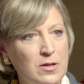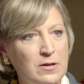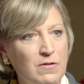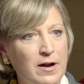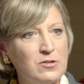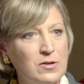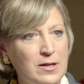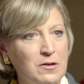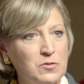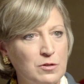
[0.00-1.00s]
the advisory
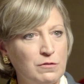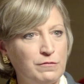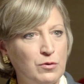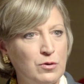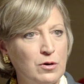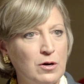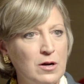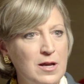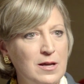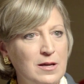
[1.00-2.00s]
council
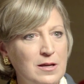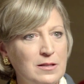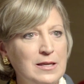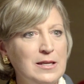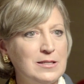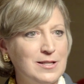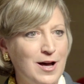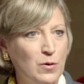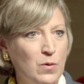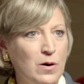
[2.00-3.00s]
for
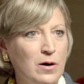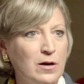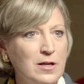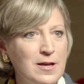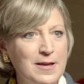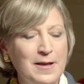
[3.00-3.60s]
leanin.org.